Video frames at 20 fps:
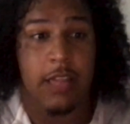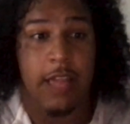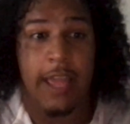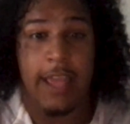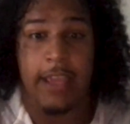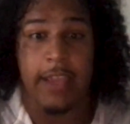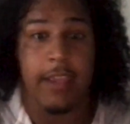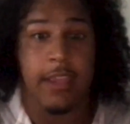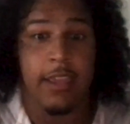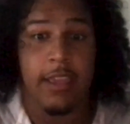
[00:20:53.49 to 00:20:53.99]

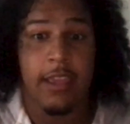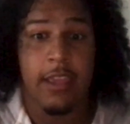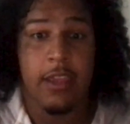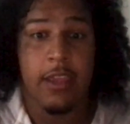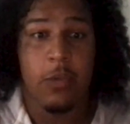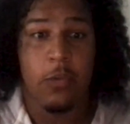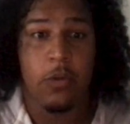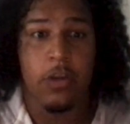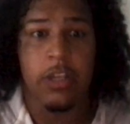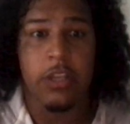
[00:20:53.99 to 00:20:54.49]
Like,
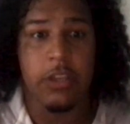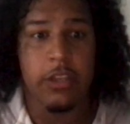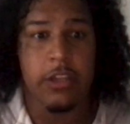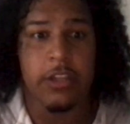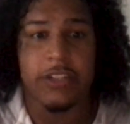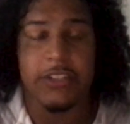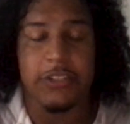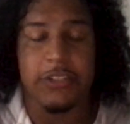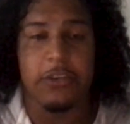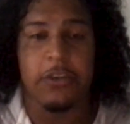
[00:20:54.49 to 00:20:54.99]
what are you
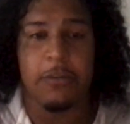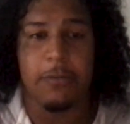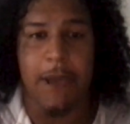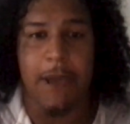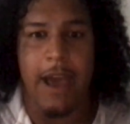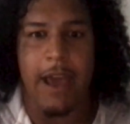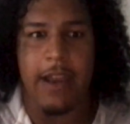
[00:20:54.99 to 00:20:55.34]
going to do about it?